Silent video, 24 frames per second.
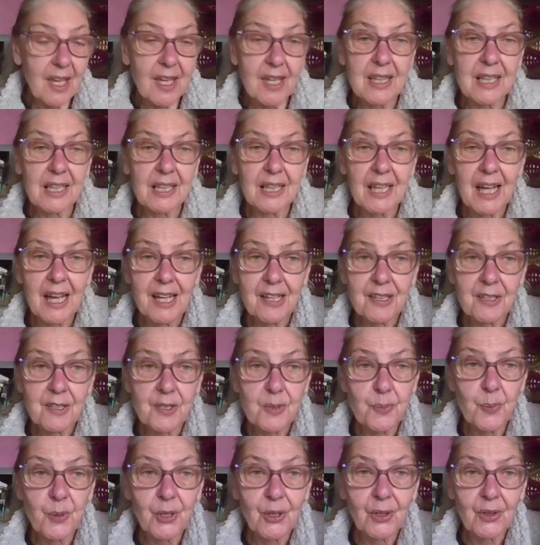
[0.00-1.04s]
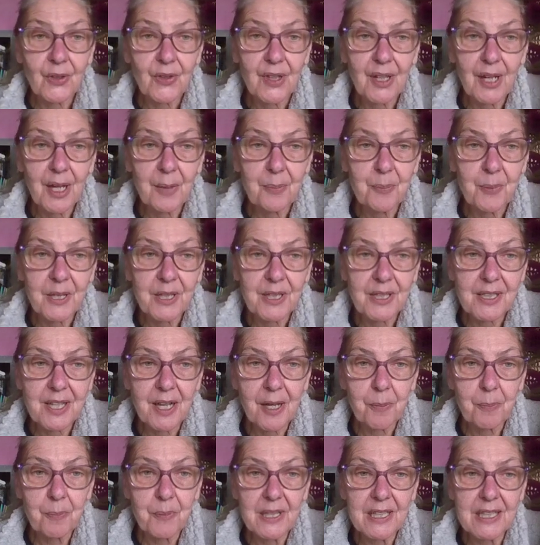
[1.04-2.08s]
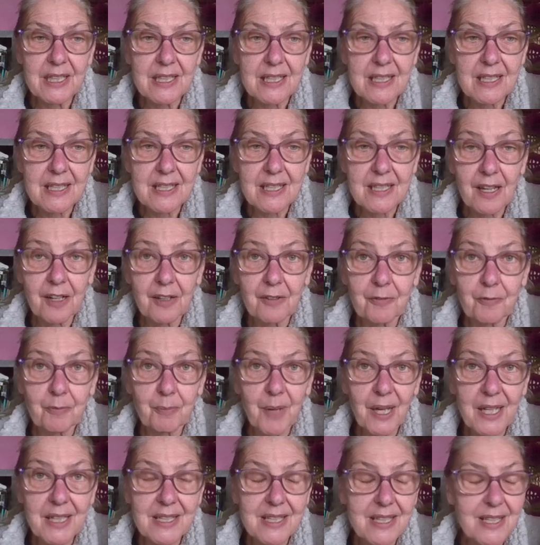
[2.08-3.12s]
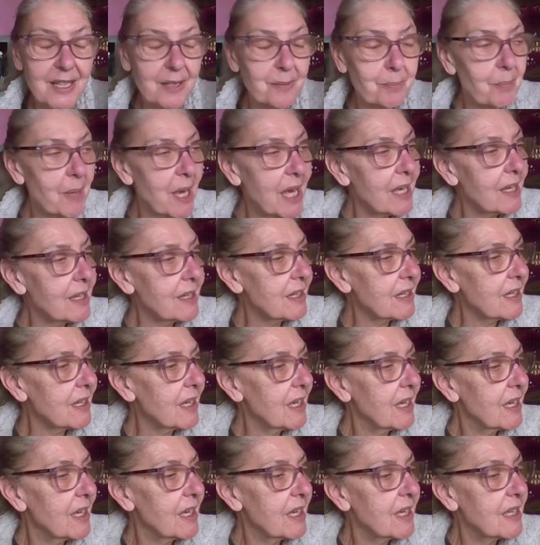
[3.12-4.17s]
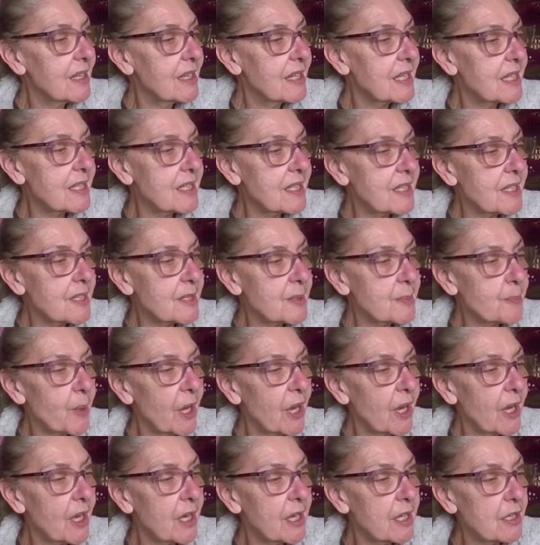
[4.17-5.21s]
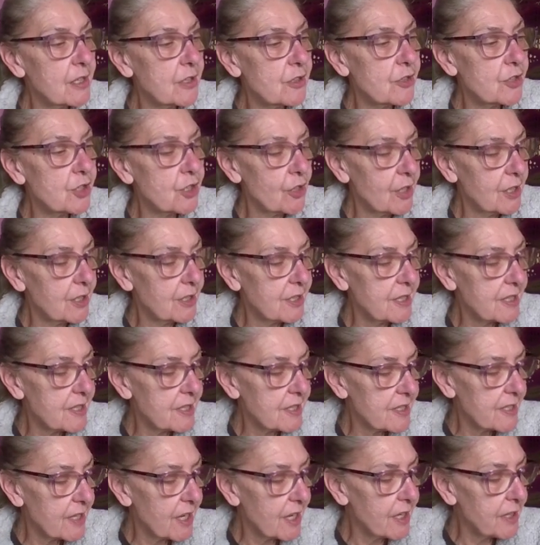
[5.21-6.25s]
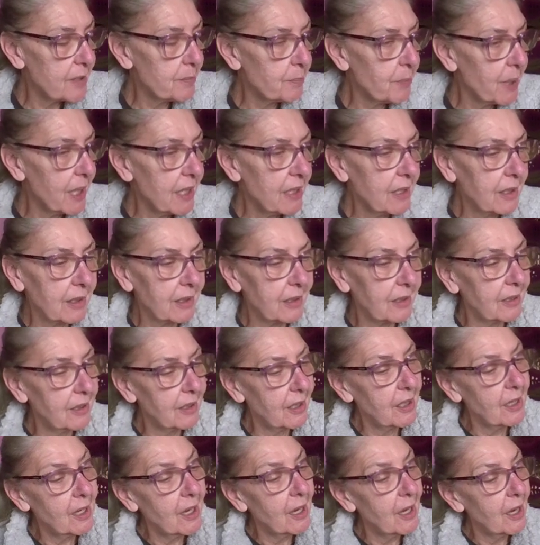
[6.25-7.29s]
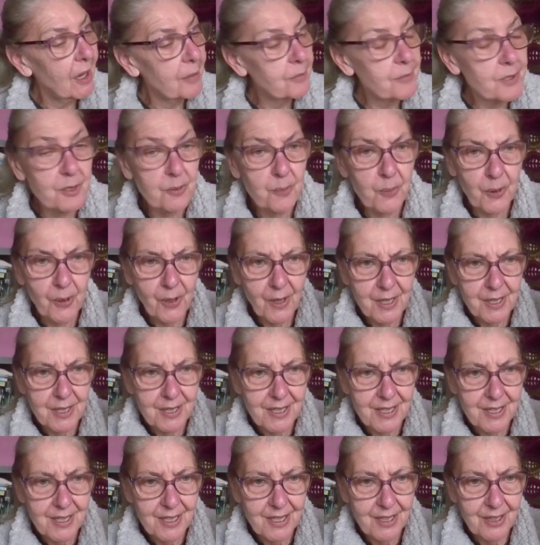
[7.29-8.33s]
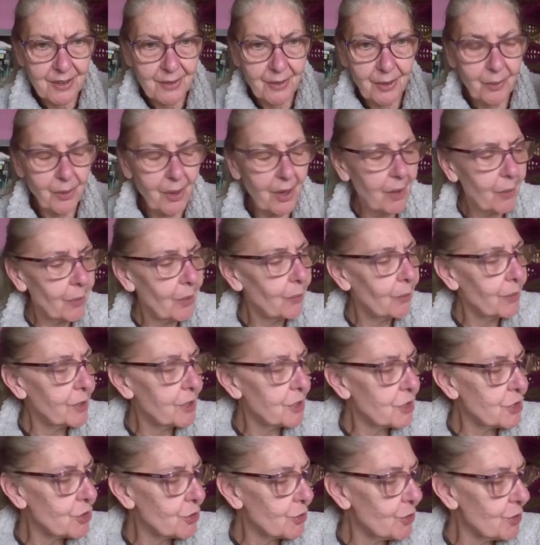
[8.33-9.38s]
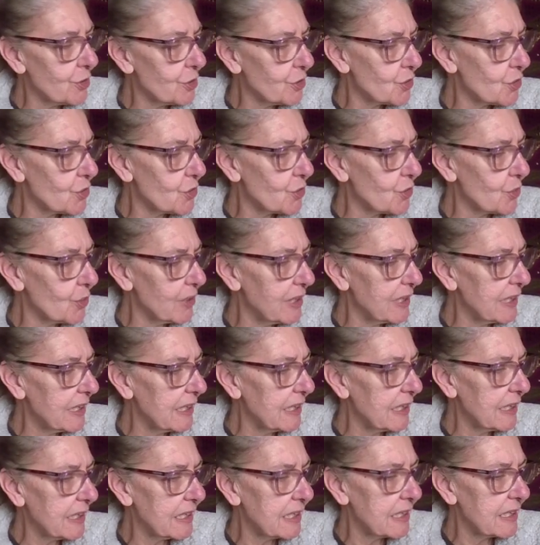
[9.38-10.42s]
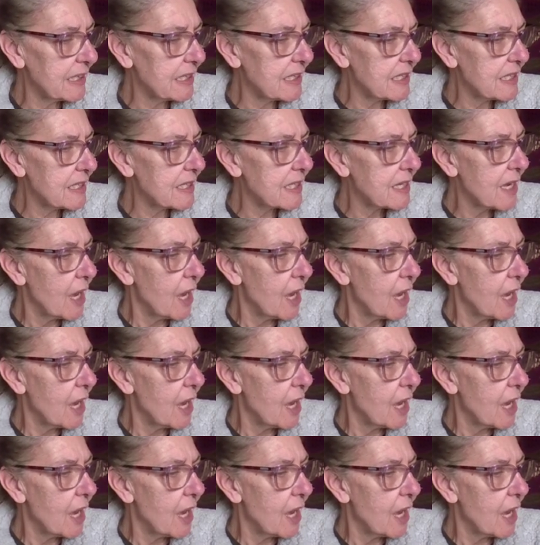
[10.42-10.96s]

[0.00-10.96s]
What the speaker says: The last book that I picked up is Of Mice and Men. This is by John Steinbeck. I'm surprised what a short story it is,